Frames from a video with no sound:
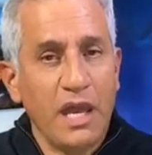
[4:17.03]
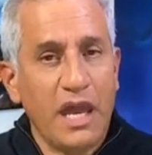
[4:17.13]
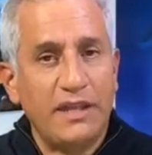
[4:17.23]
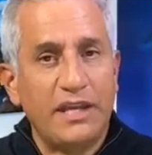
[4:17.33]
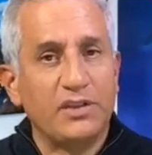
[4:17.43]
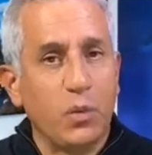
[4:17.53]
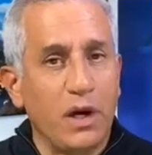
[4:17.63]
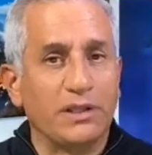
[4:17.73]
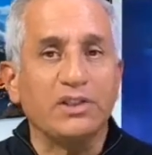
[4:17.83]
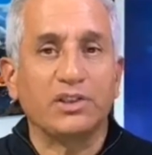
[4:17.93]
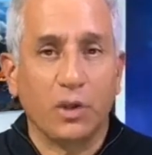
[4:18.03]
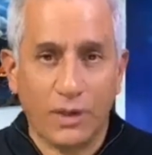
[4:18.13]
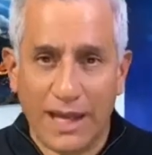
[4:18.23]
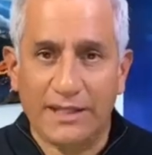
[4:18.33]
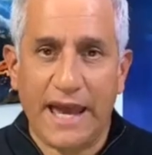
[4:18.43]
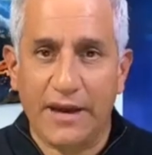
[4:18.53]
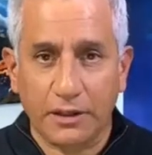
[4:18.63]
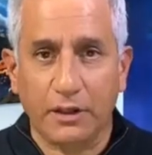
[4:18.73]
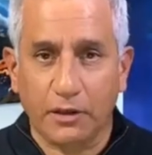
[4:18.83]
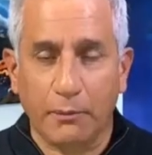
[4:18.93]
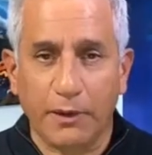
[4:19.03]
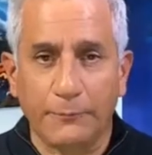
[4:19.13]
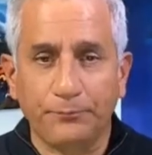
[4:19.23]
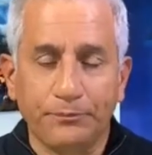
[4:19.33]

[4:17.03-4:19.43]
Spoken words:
and they just wanted to slow that down a little bit.